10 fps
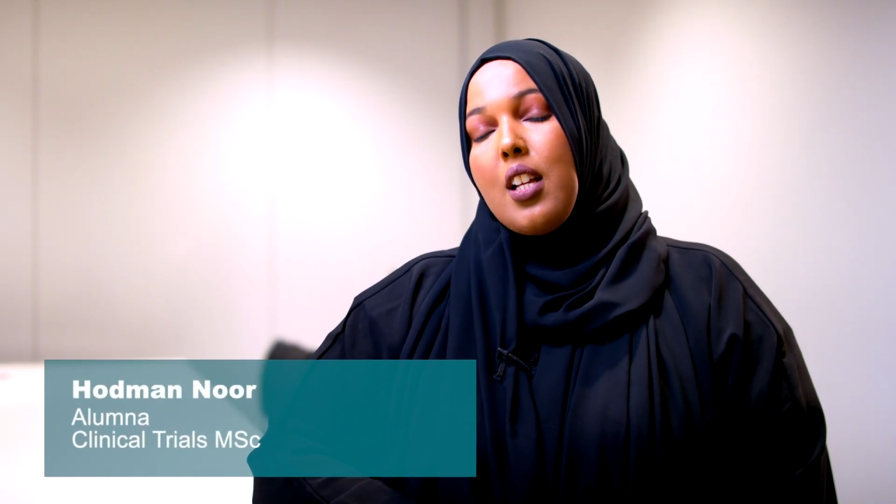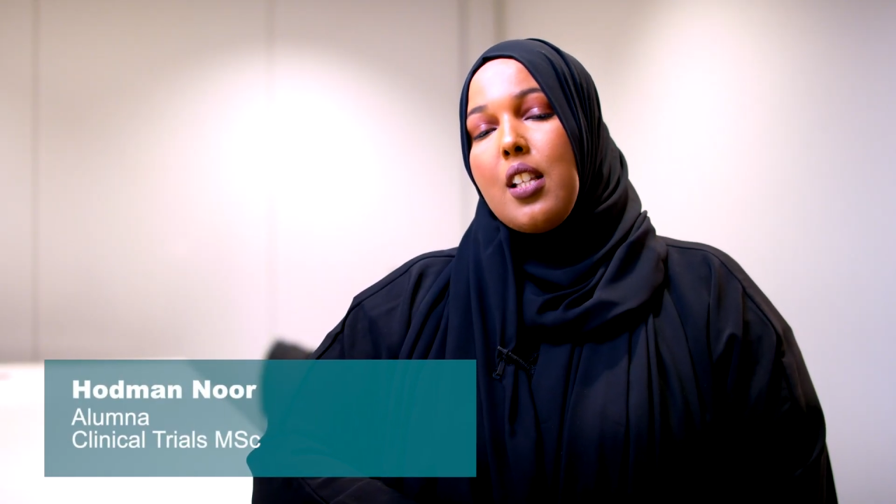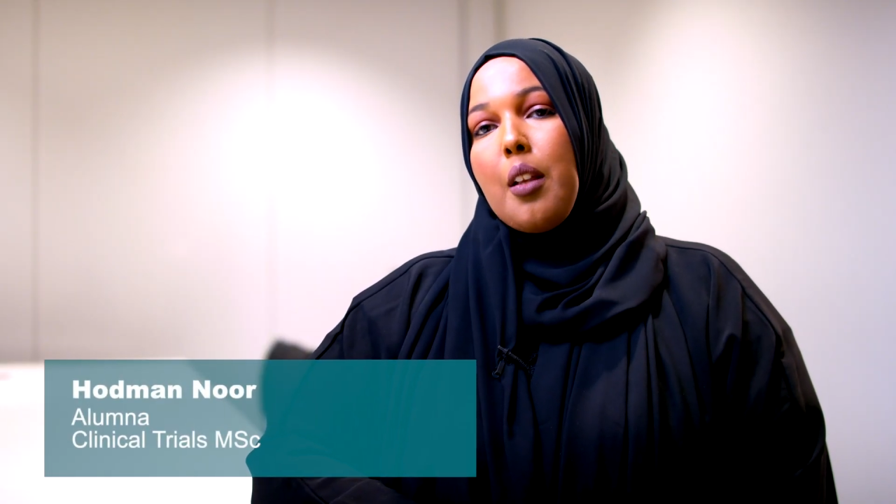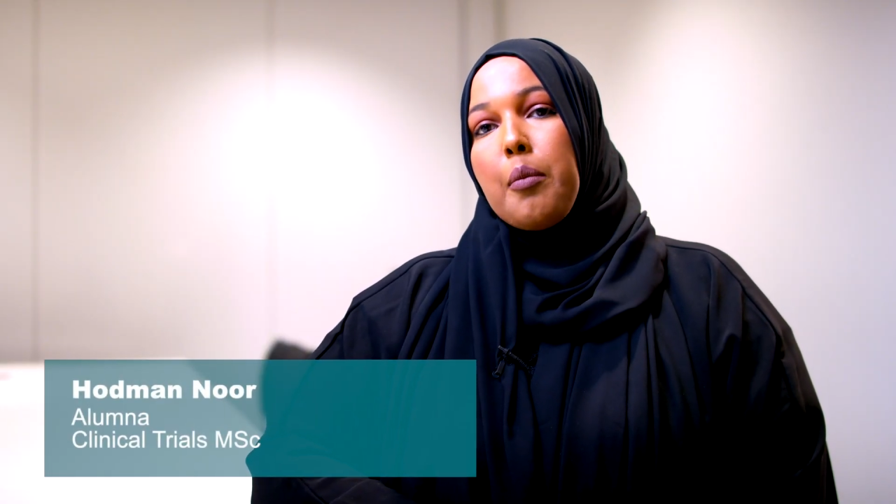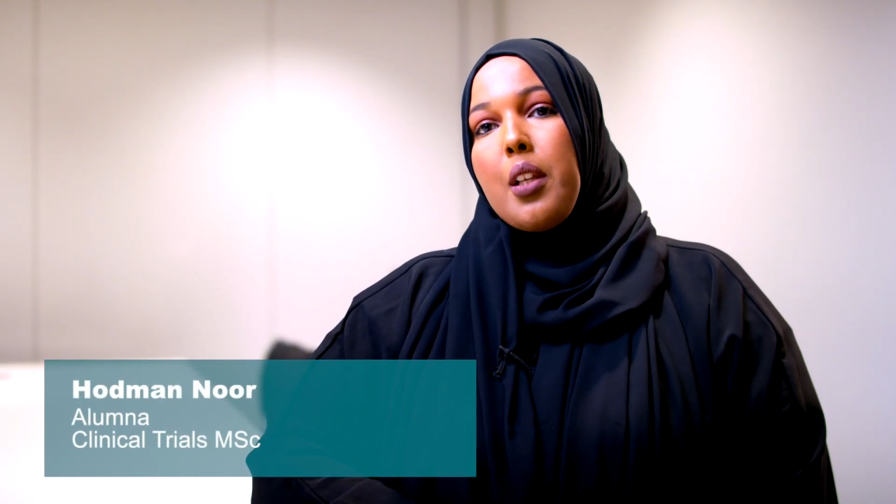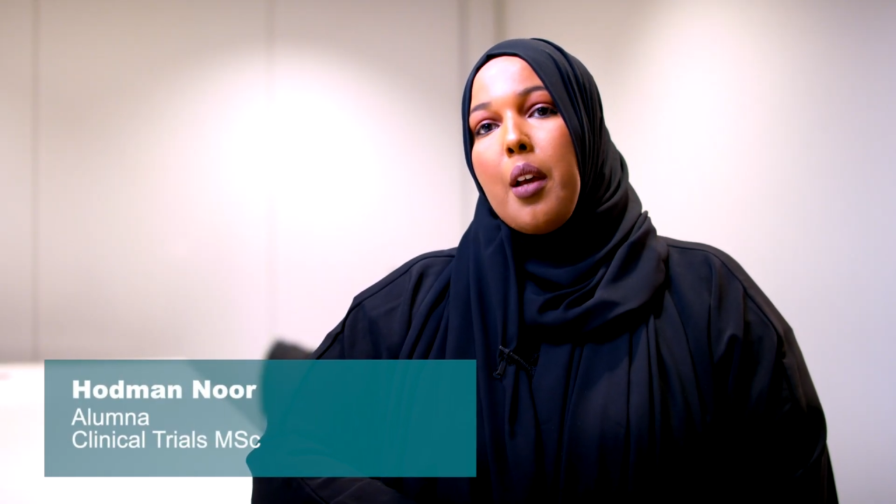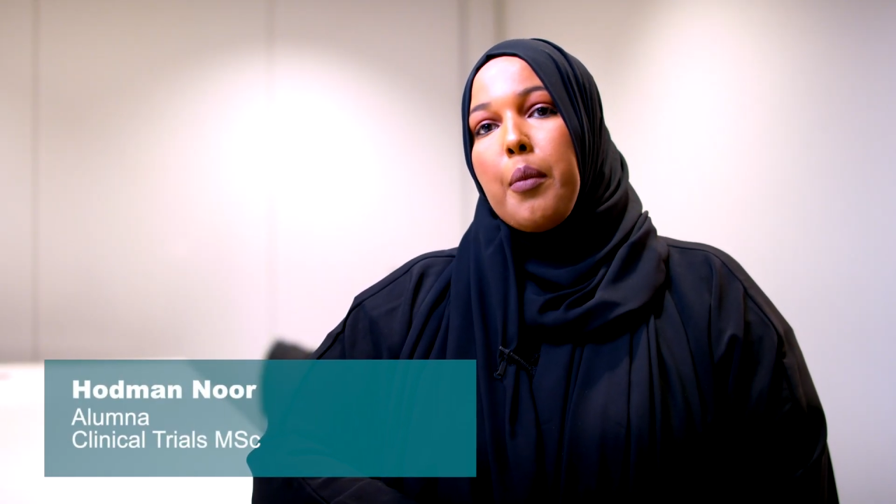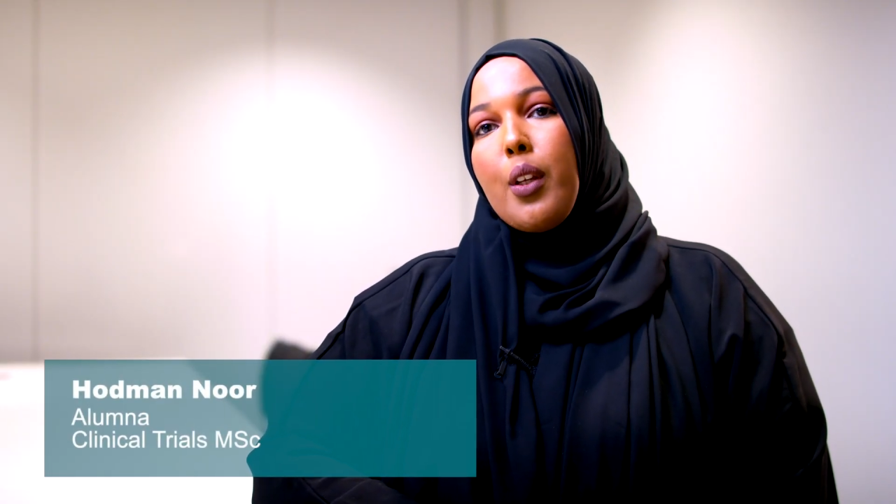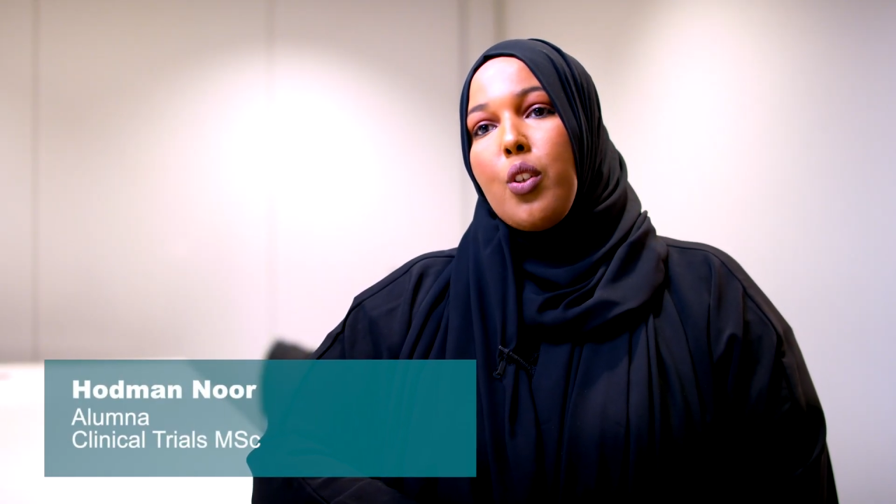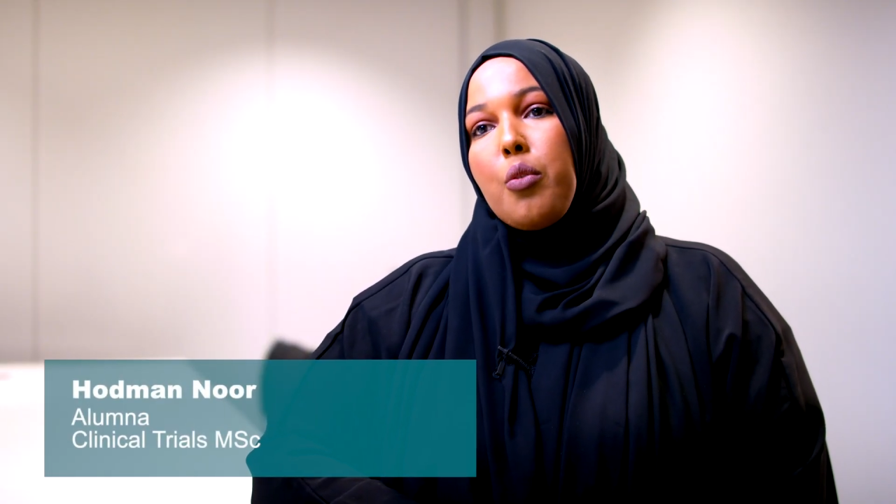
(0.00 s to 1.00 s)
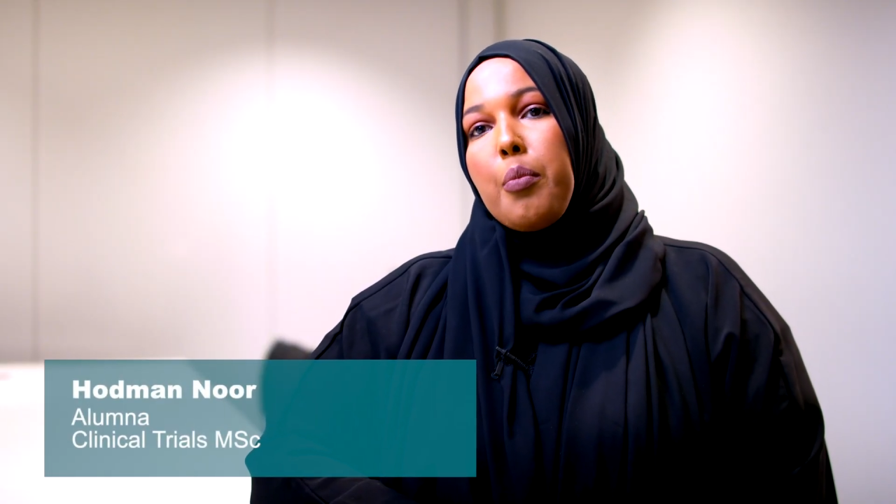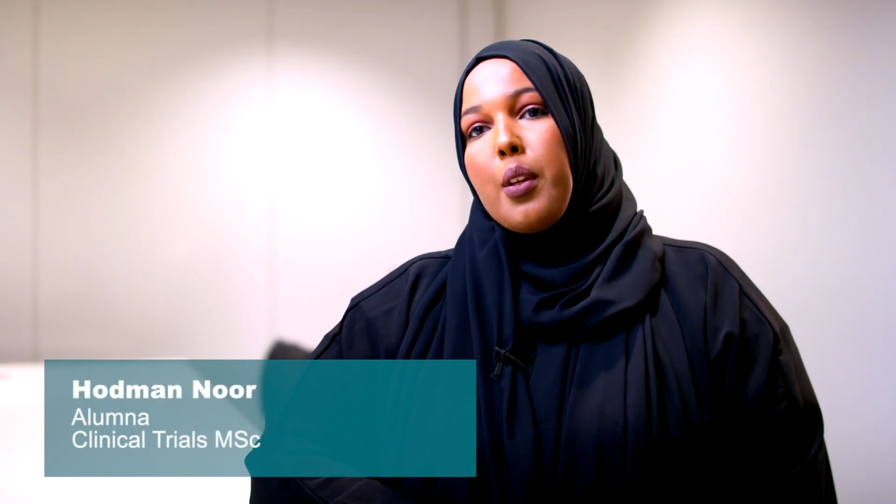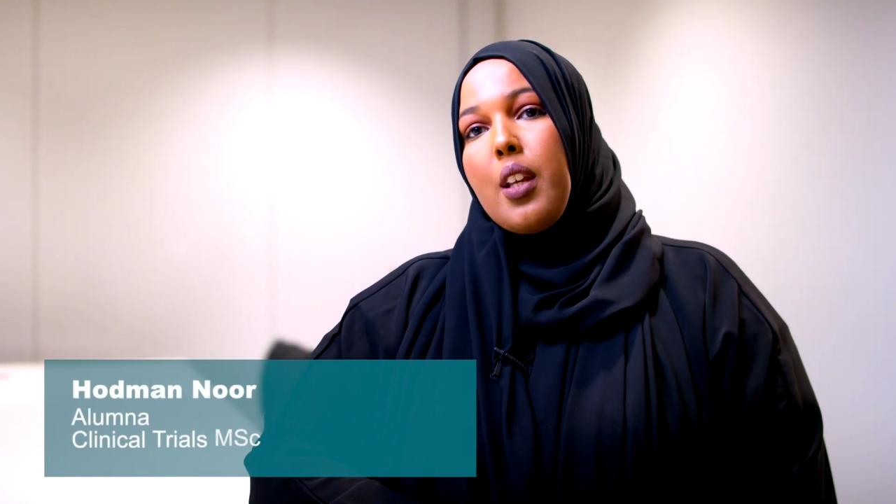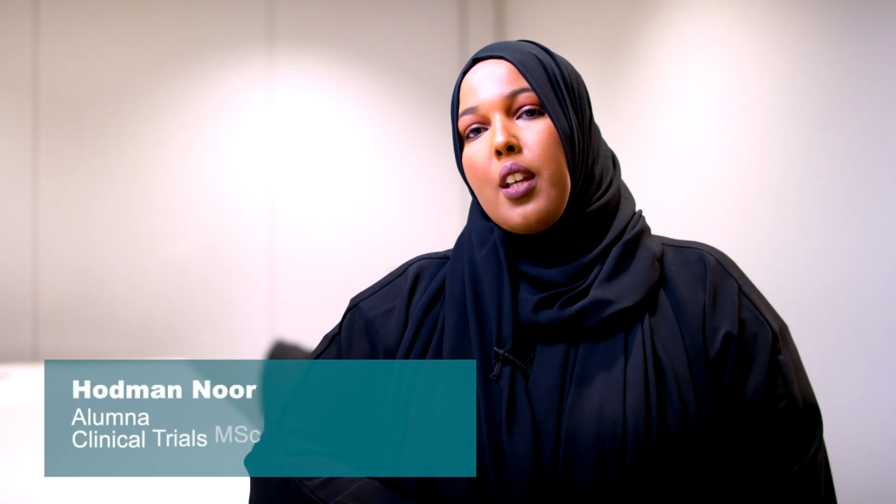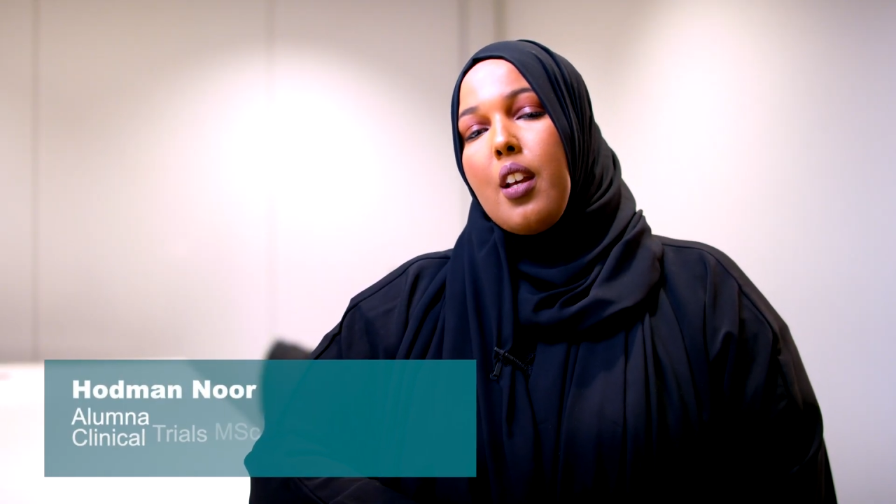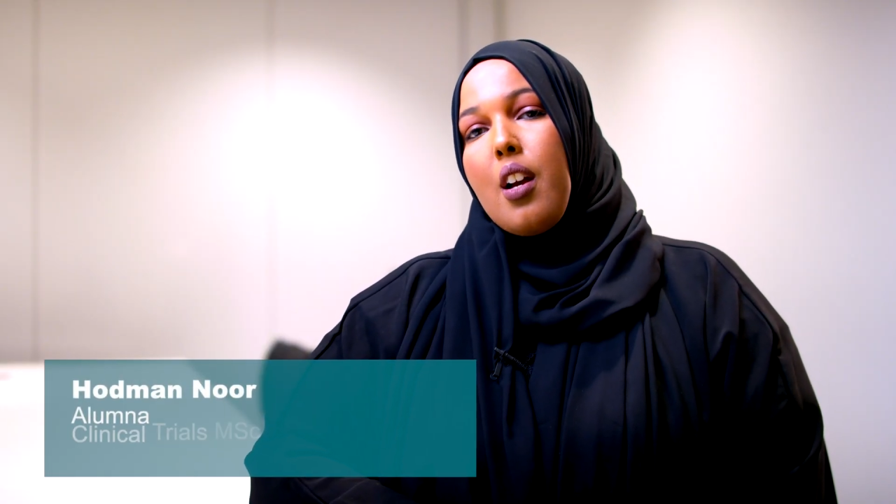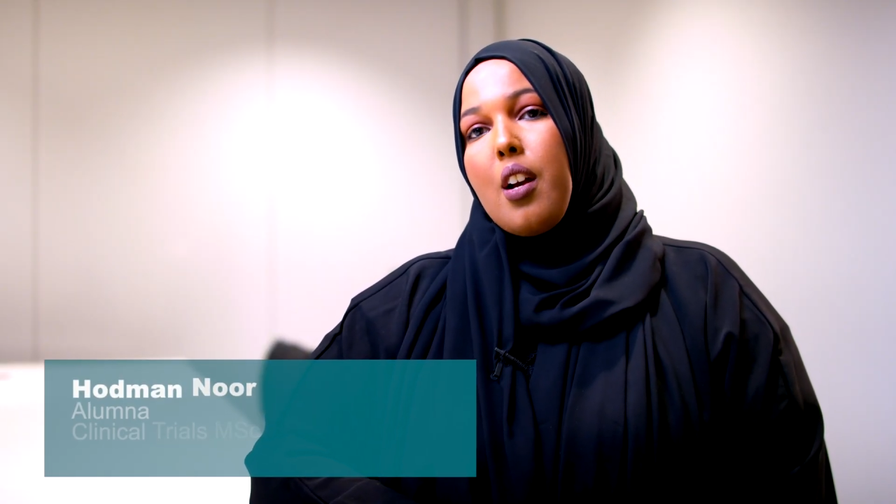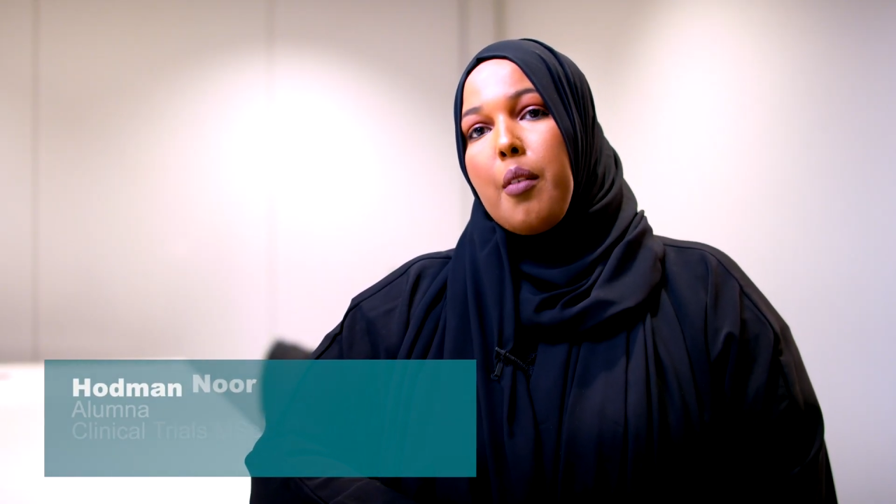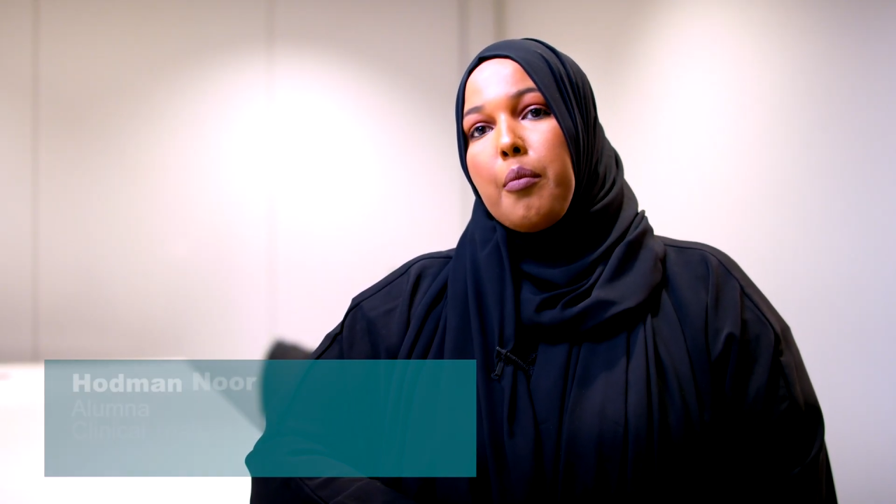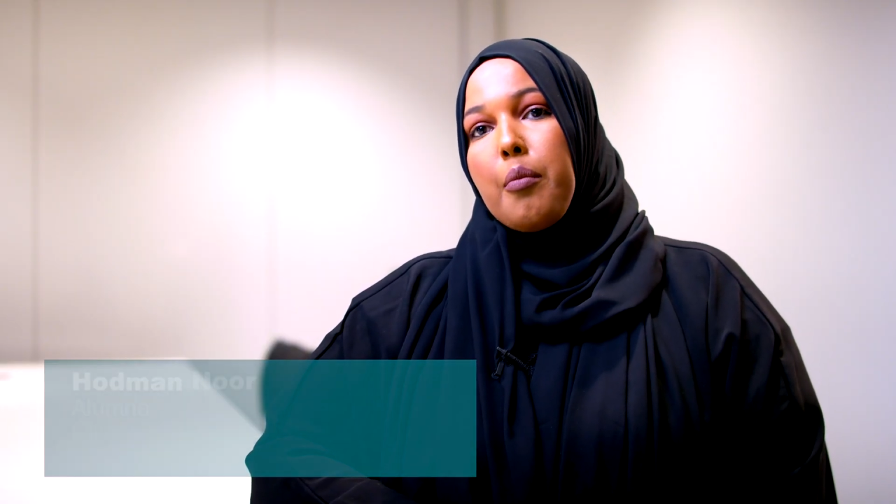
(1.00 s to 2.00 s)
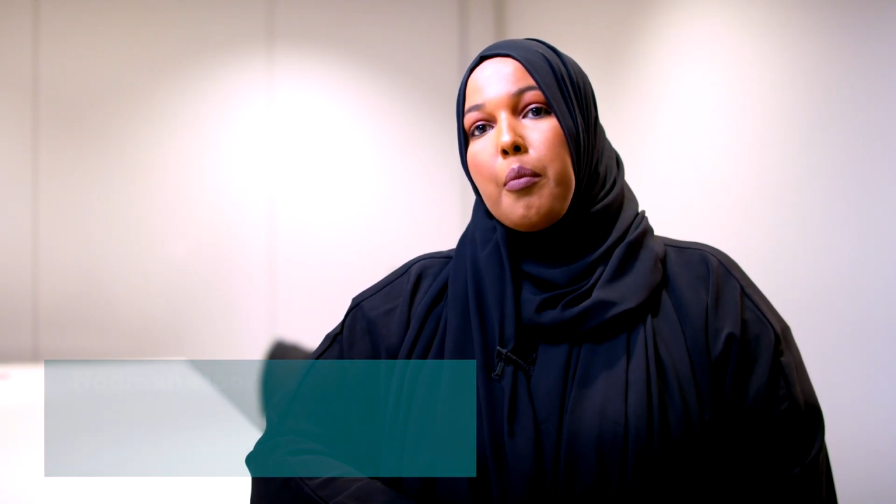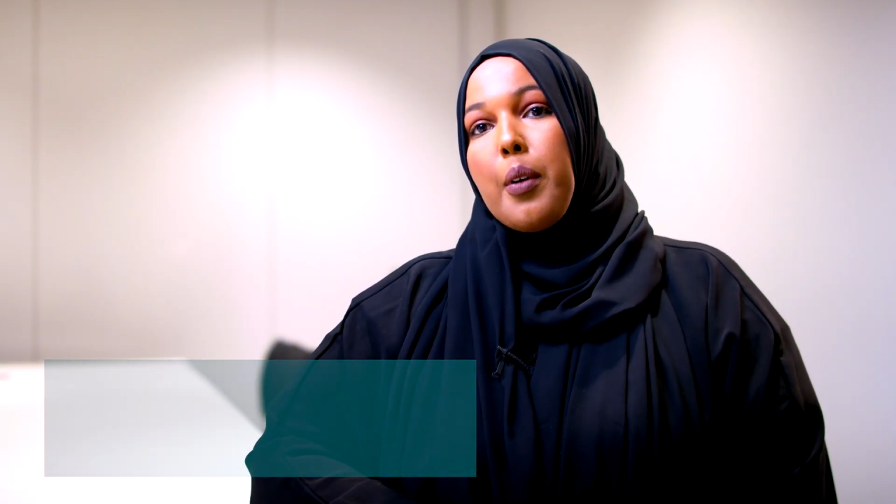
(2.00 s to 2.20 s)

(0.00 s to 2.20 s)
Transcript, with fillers: sometimes it could be um,